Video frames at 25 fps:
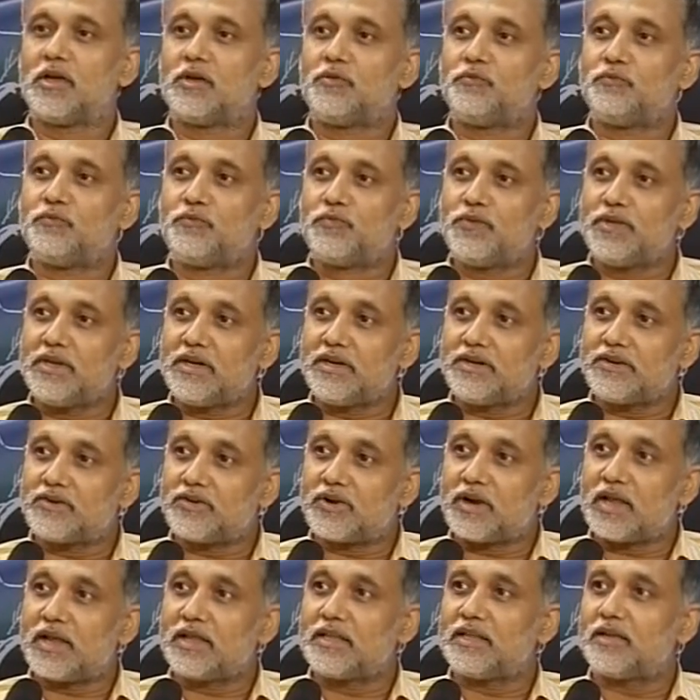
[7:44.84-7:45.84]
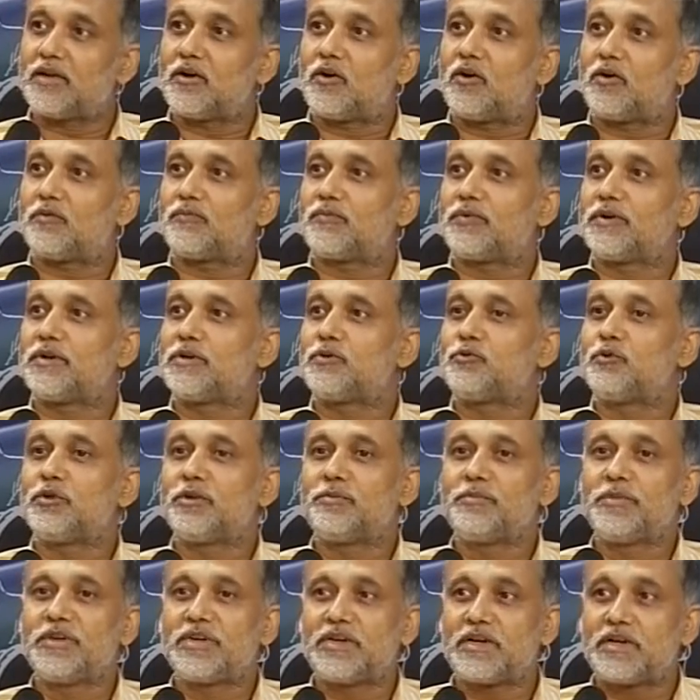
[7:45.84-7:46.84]
We try often to
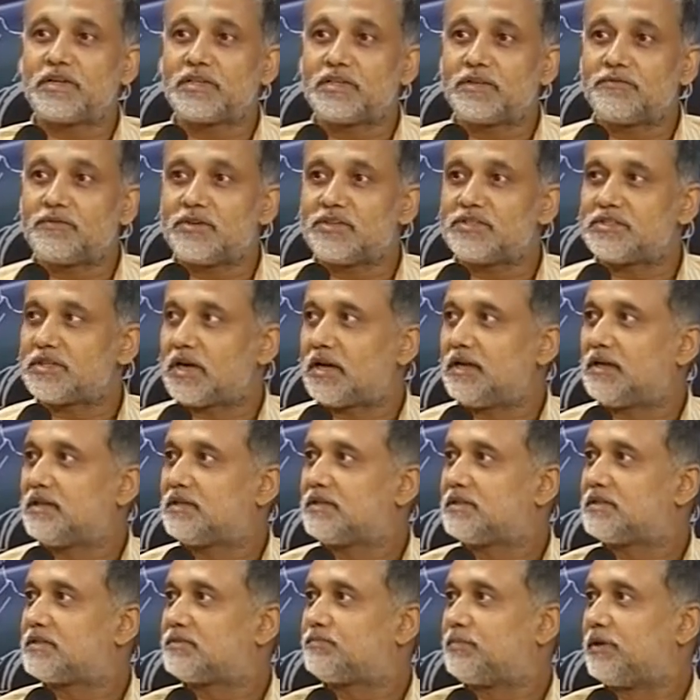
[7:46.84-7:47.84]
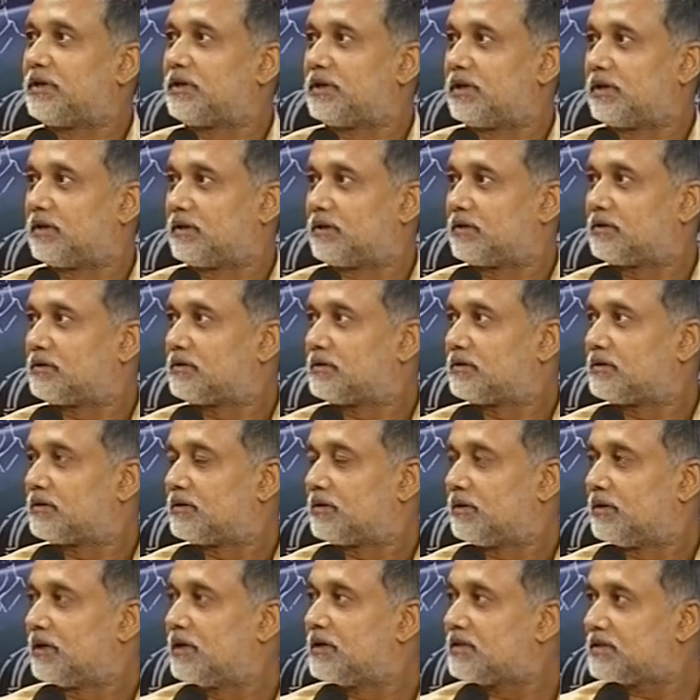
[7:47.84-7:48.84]
imitate the way child is speaking.
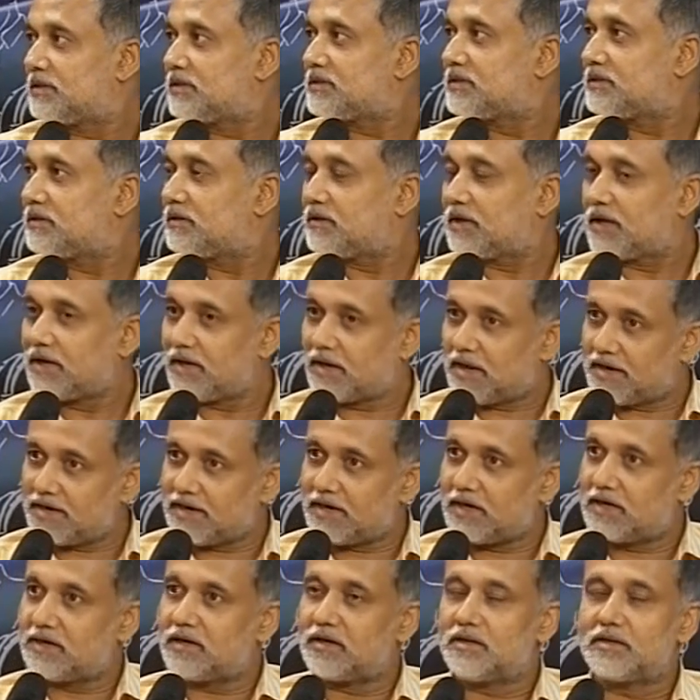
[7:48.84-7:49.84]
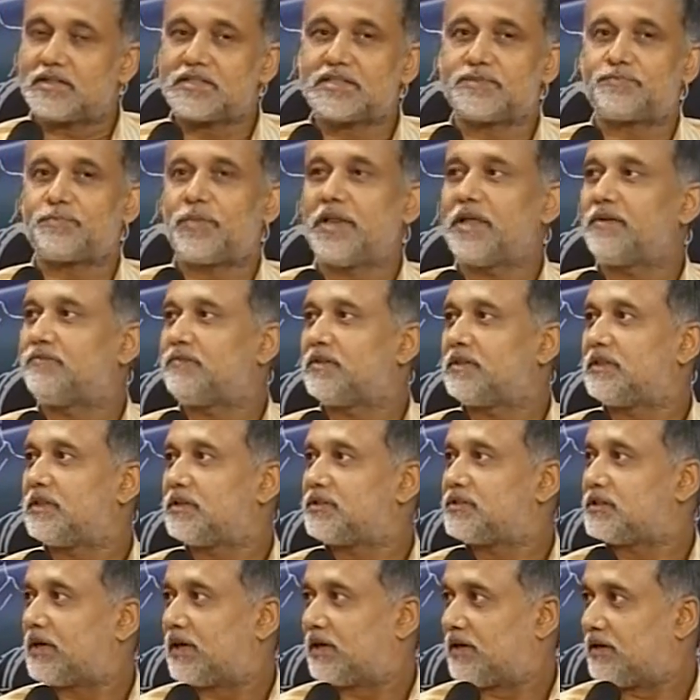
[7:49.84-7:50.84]
It is an adult's play with the
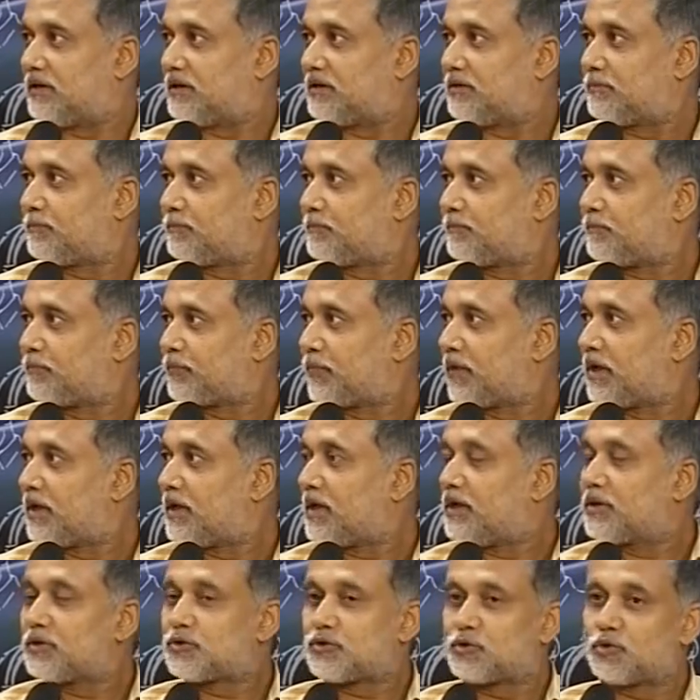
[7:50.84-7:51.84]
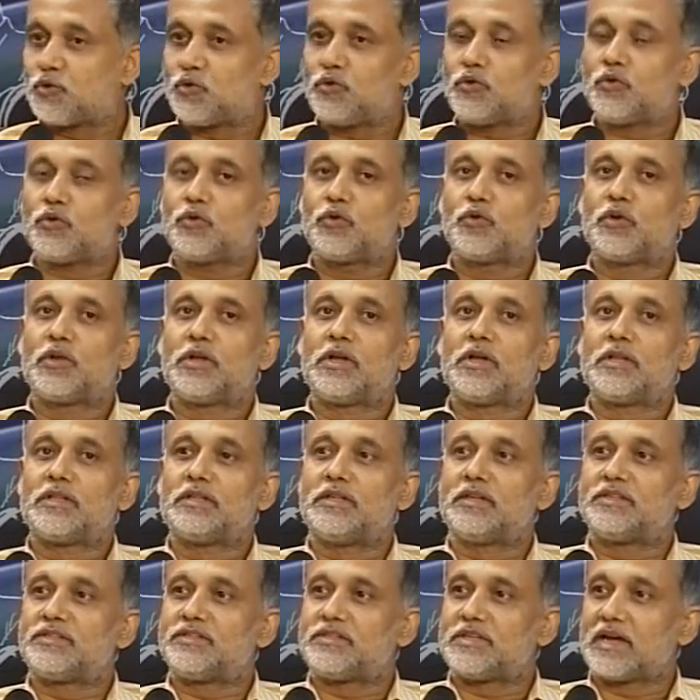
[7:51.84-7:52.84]
child. So
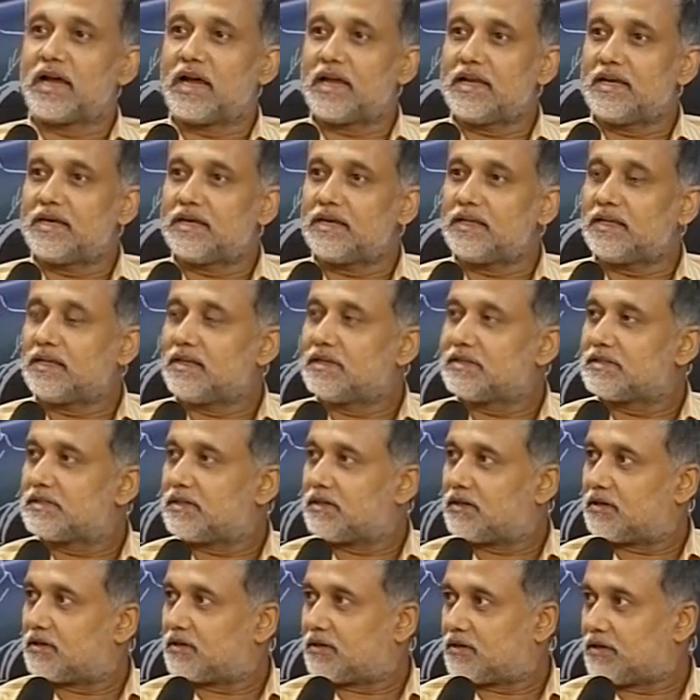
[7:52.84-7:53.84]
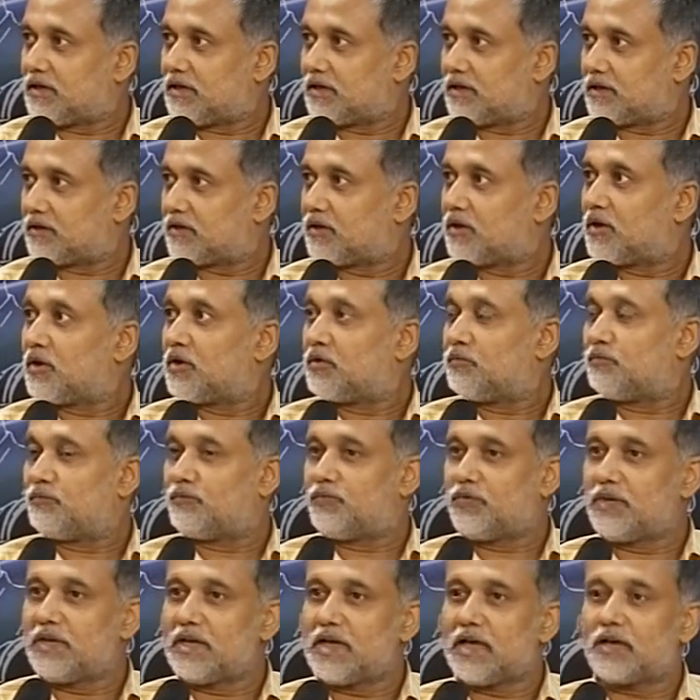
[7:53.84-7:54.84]
the child is learning,
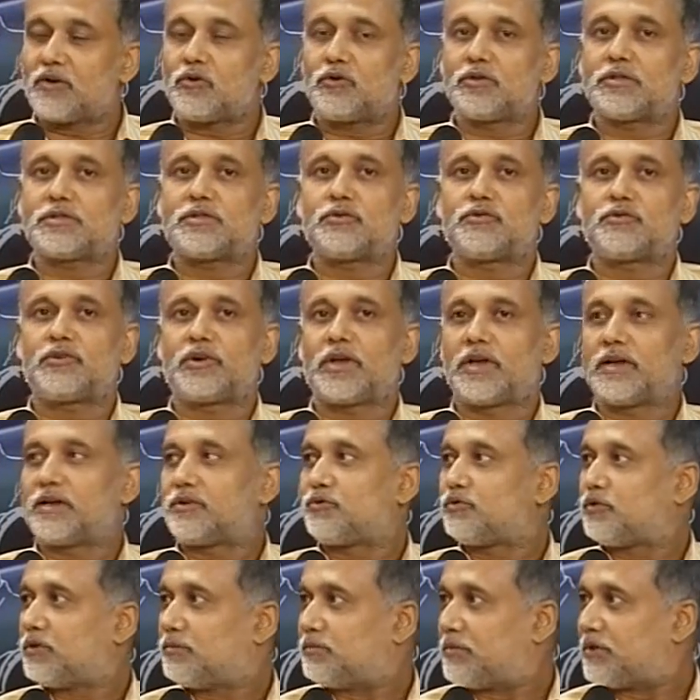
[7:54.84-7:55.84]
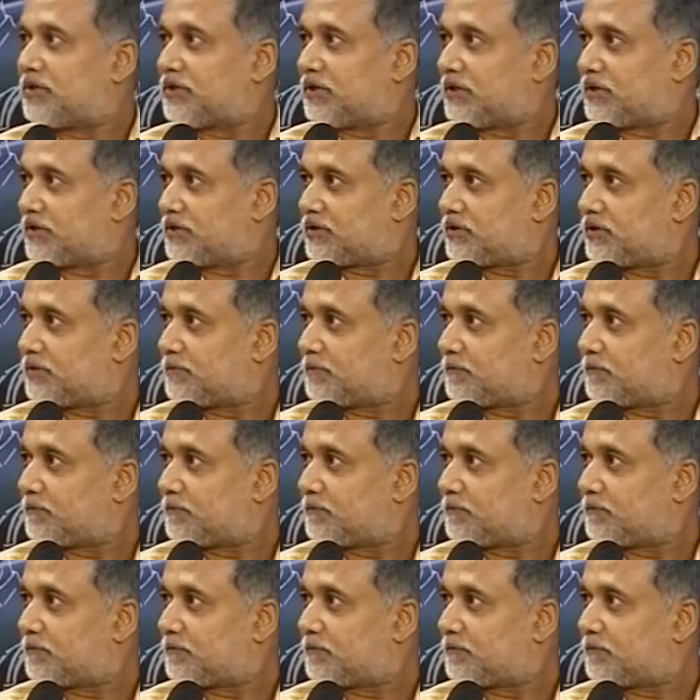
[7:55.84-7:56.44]
we are also trying to imitate.